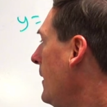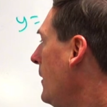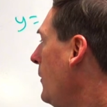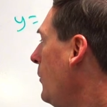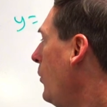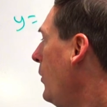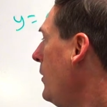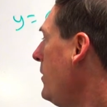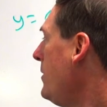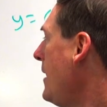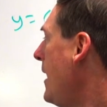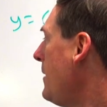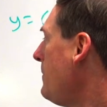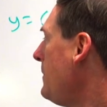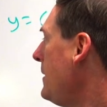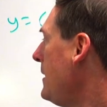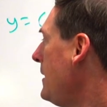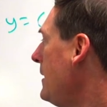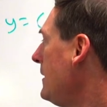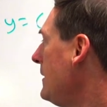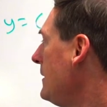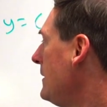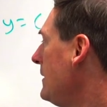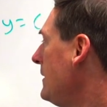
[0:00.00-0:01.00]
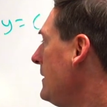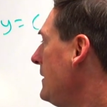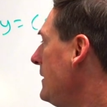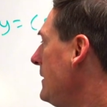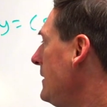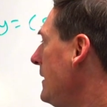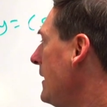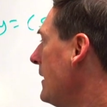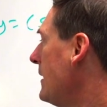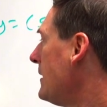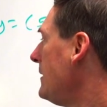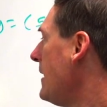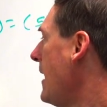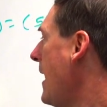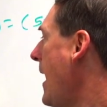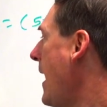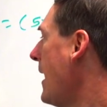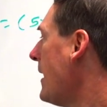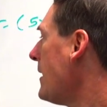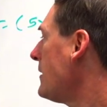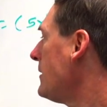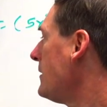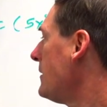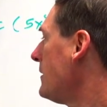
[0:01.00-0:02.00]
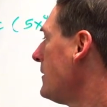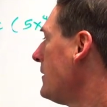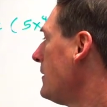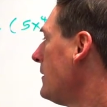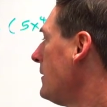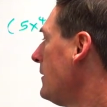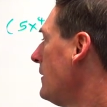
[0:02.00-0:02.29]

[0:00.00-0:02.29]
Wouldn't that be 6x?